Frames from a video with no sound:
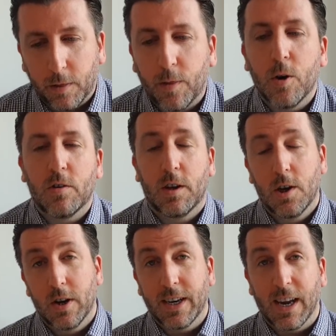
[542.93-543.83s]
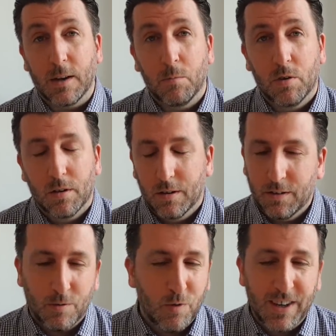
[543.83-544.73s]
39 games. It's
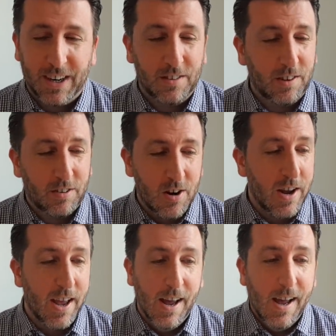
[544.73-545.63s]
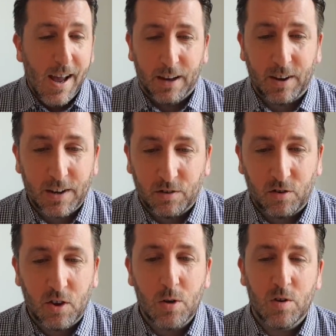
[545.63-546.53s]
just ridiculous. This guy has had a
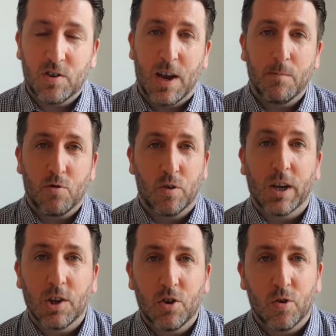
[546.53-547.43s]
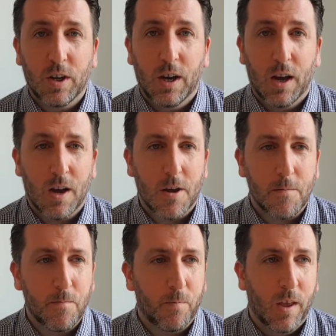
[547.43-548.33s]
serious hamstring injury.
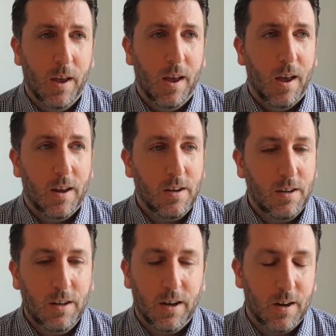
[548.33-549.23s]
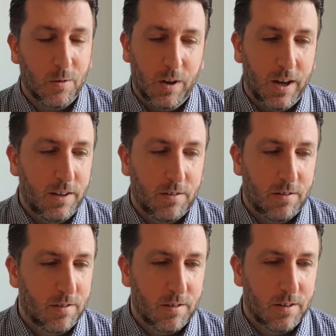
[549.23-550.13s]
You know,
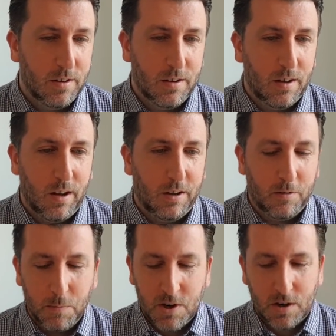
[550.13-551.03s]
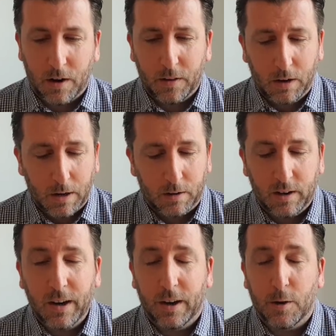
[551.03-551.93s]
he's missed. He didn't
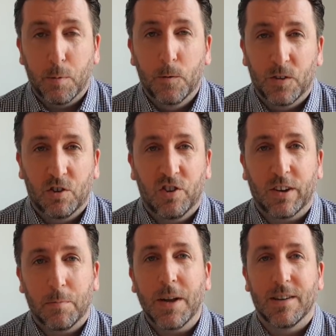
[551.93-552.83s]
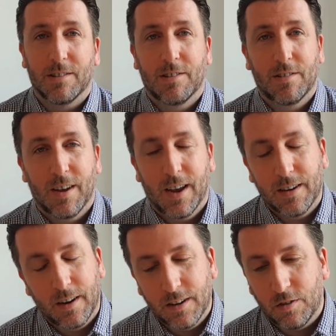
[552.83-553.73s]
kick a ball for 6 months,
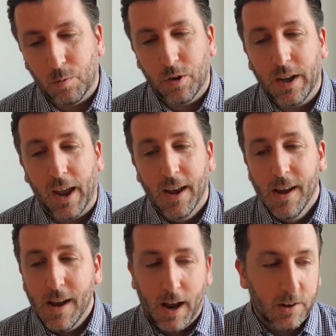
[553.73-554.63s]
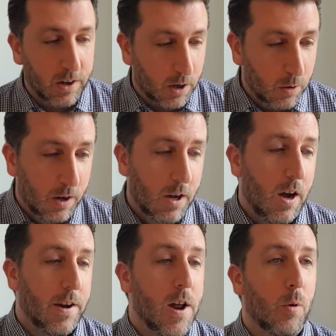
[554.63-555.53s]
and this is what you get. And you know,
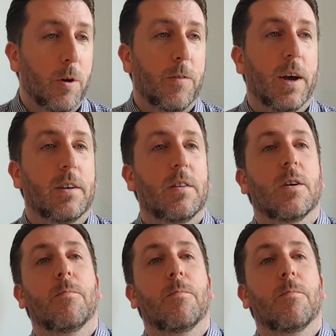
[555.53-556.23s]
I know we've had